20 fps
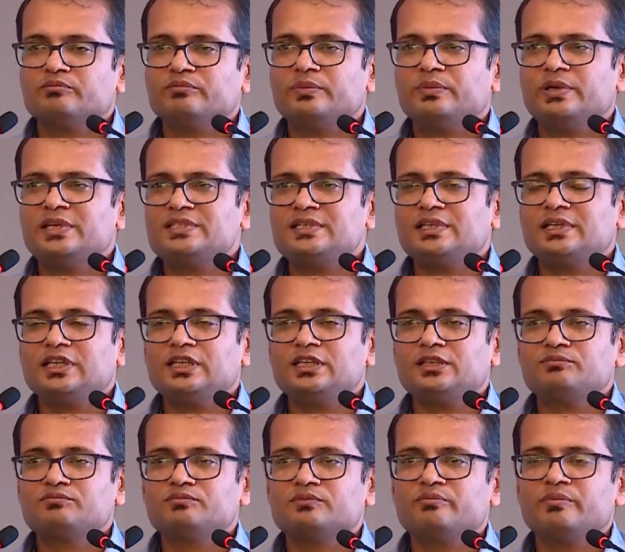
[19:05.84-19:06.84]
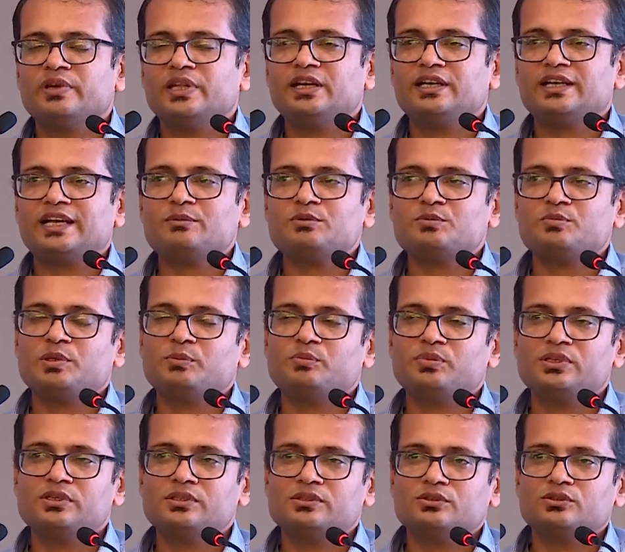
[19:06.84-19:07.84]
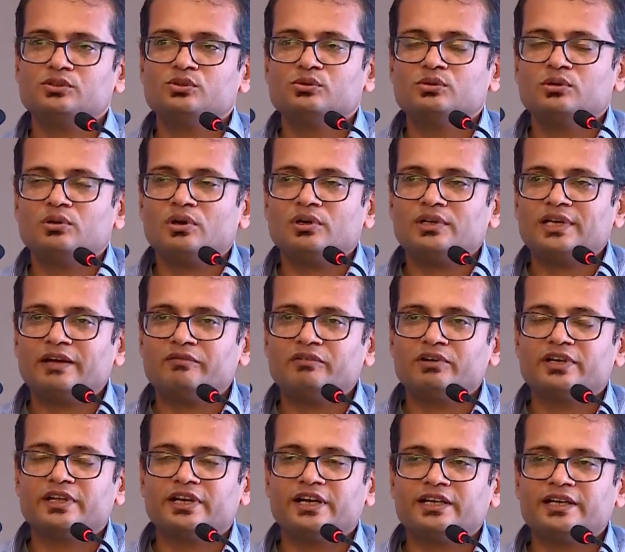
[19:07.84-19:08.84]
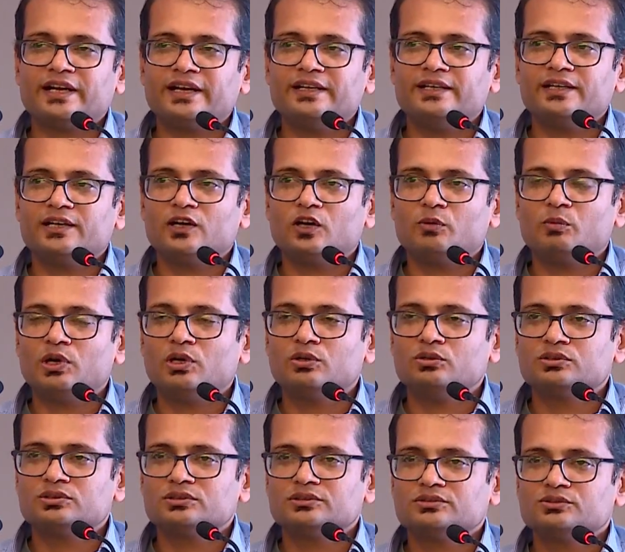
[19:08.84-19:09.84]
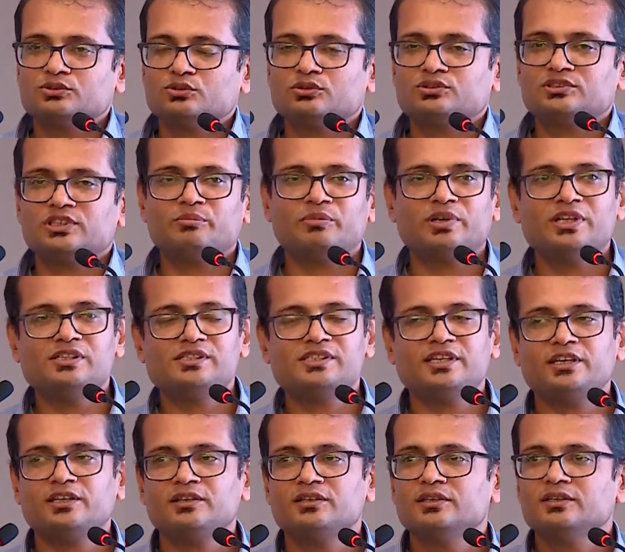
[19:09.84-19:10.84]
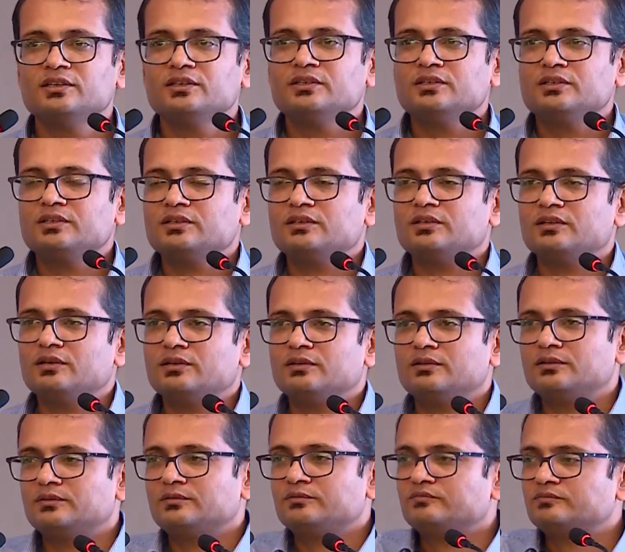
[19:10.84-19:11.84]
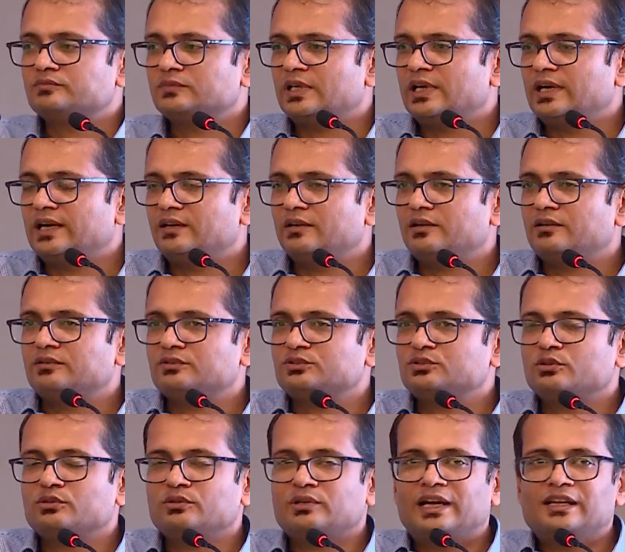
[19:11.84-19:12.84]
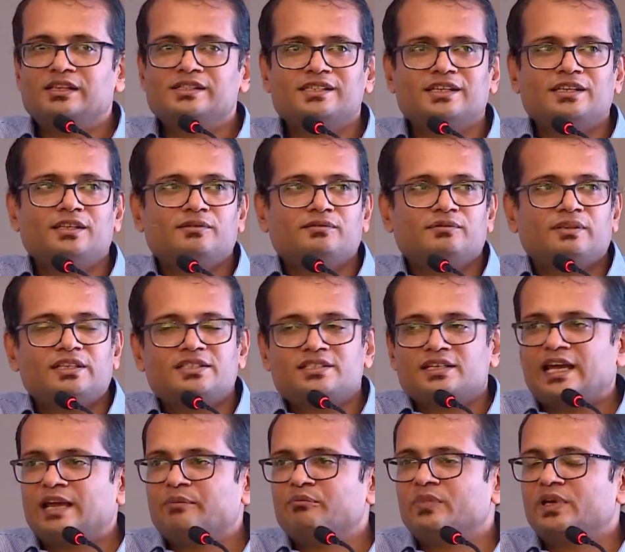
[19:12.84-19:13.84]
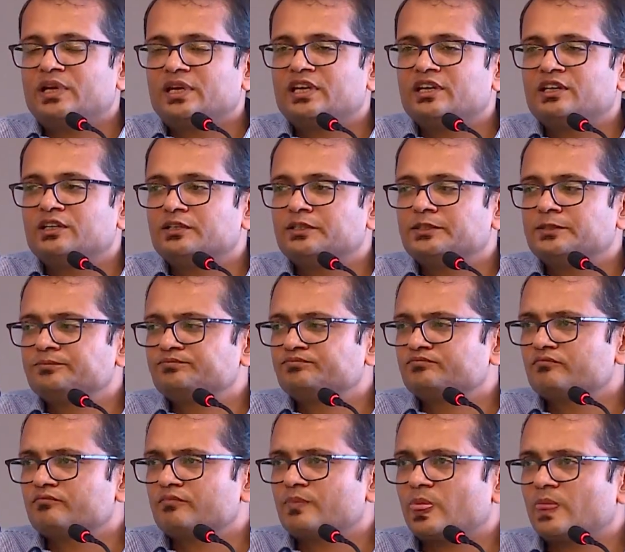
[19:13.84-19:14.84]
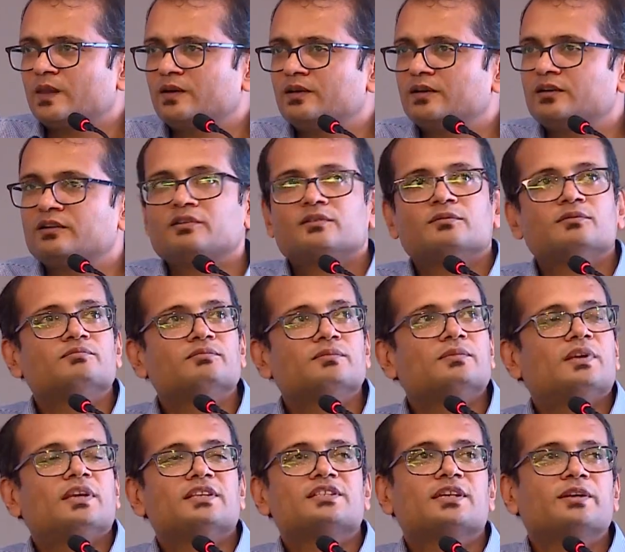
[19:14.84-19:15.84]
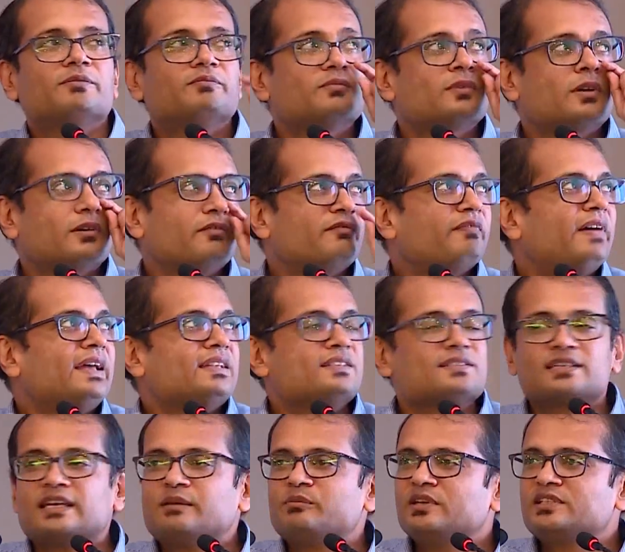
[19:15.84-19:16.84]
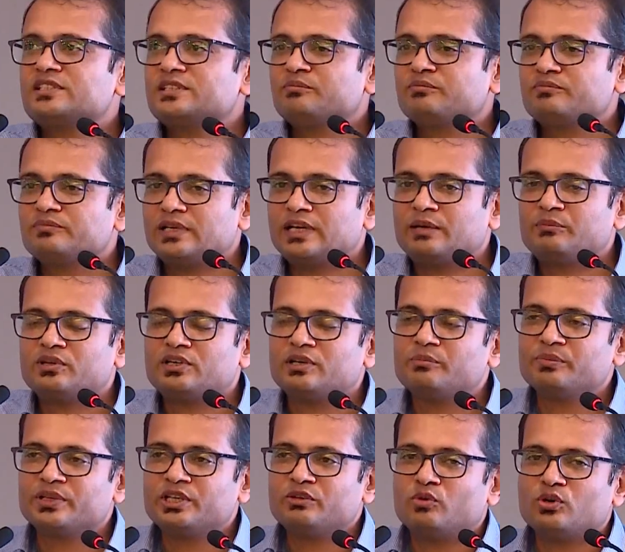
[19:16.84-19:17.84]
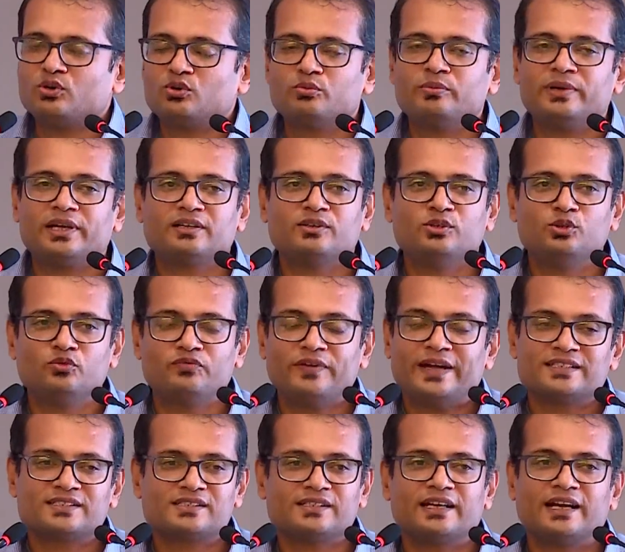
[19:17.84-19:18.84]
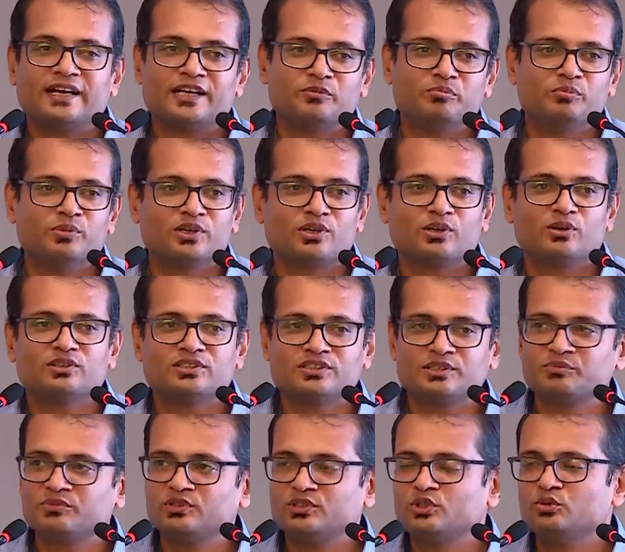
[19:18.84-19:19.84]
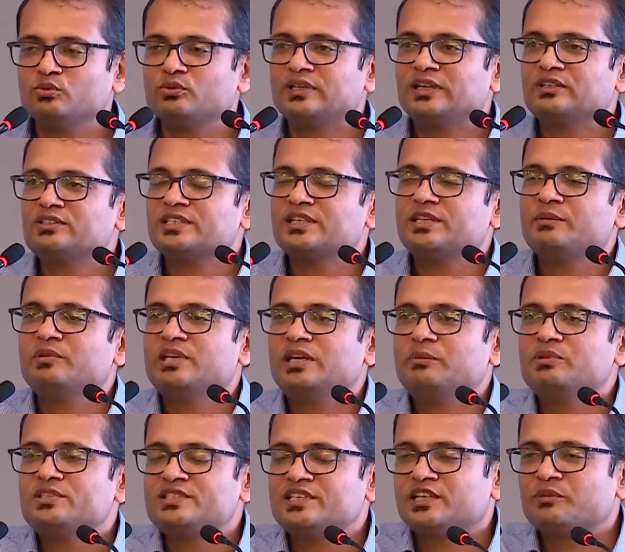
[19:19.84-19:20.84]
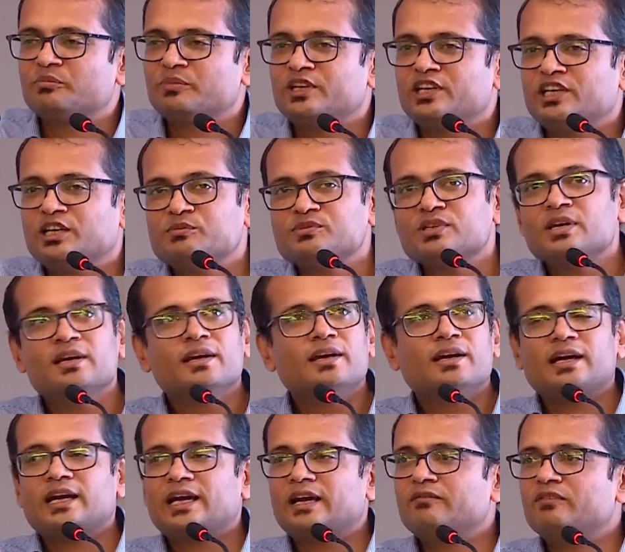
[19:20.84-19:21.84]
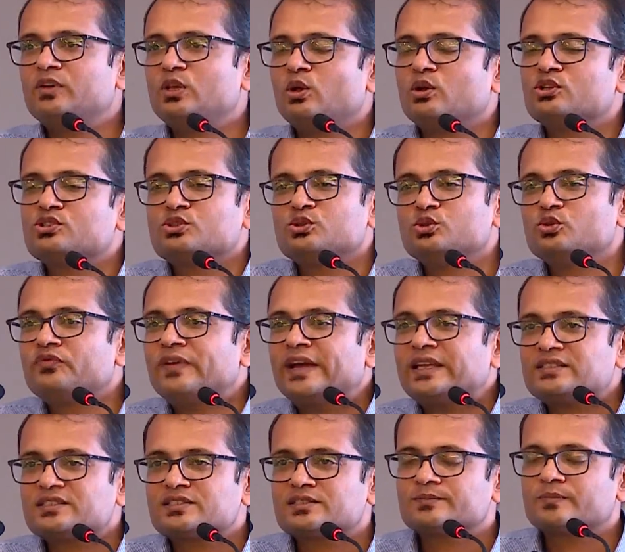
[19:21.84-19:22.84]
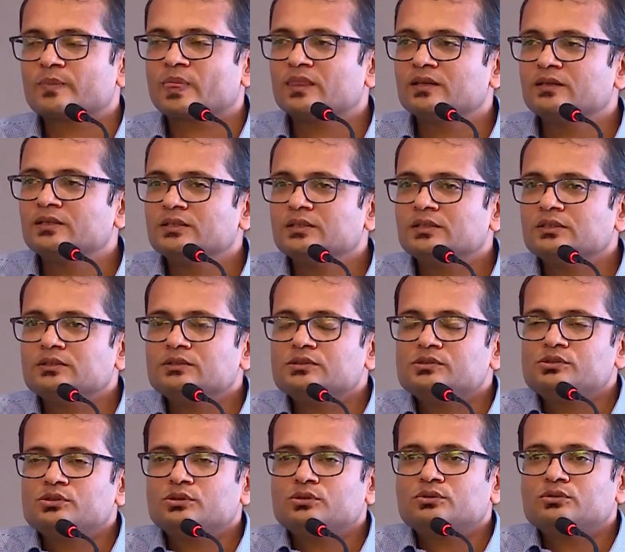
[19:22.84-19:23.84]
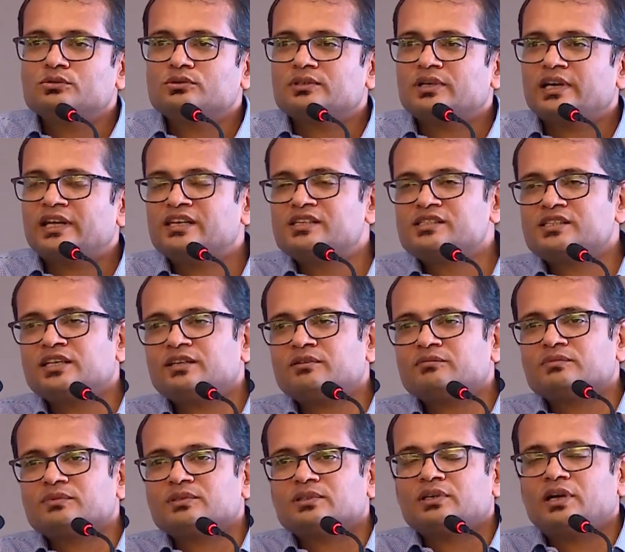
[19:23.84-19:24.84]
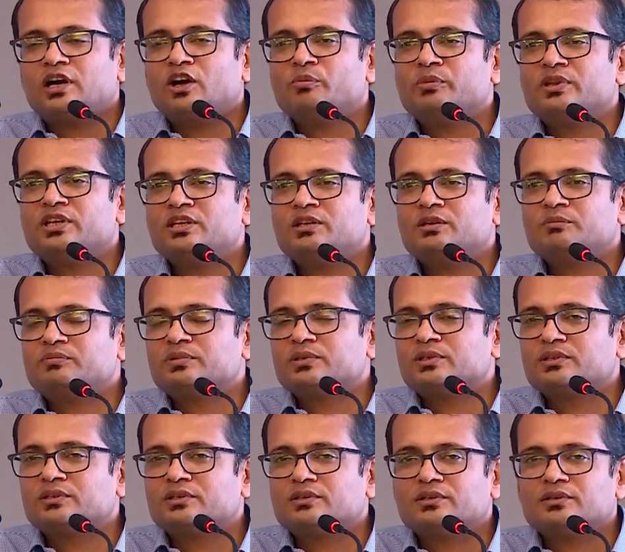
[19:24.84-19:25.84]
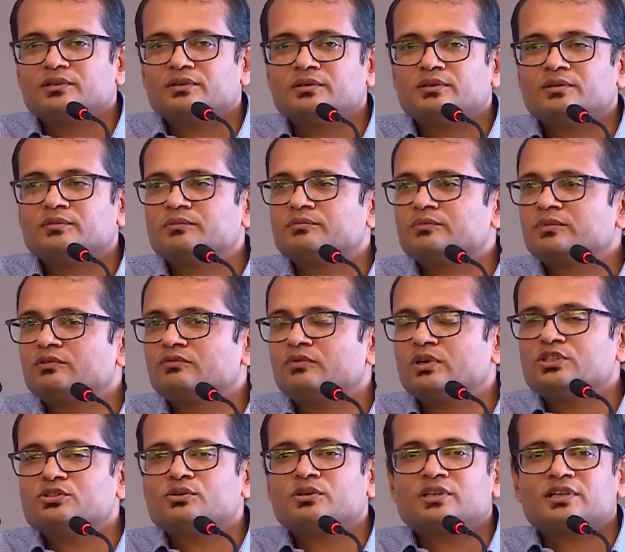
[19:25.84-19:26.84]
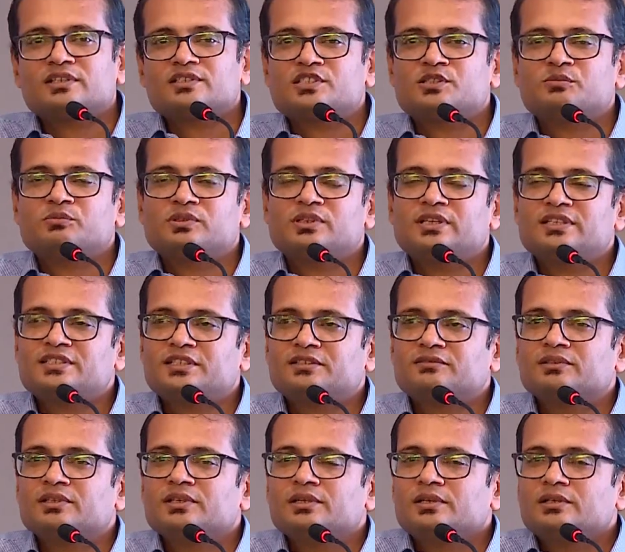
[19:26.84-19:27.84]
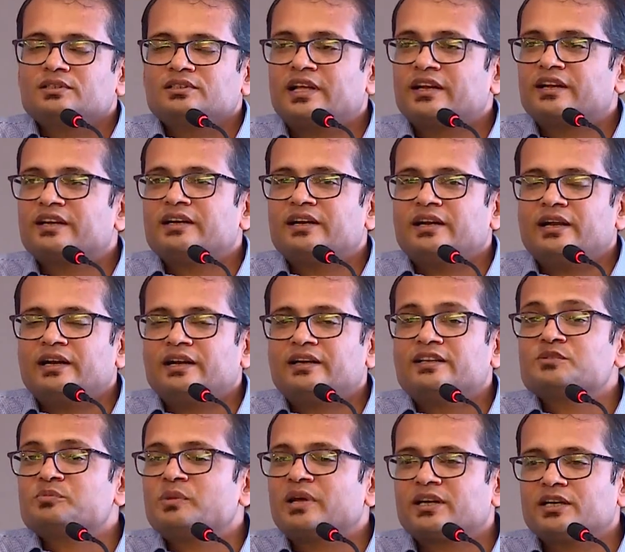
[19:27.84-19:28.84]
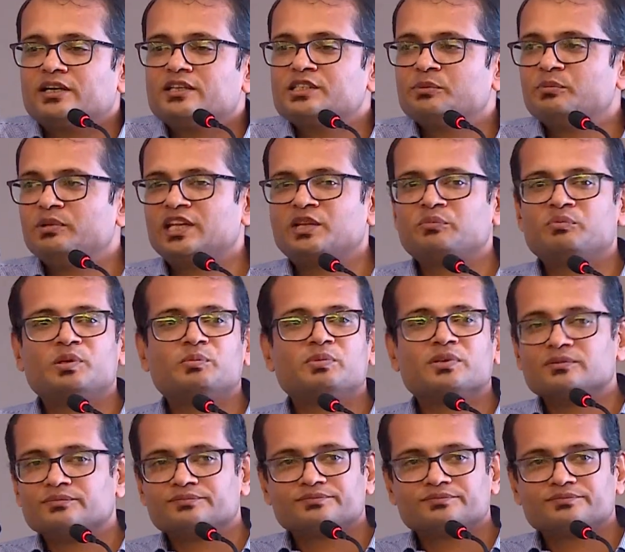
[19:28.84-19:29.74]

basically, many times people do not have a great idea about, so somebody will say, so I'll say, let's say I'm making let's say fans. Let's say I'm a company want to make new fans, like Atomberg or some new, let's say ABC company comes, I will launch new fans. So, and you say, how many, what is your customer, let's say target address market, it's 1 billion people.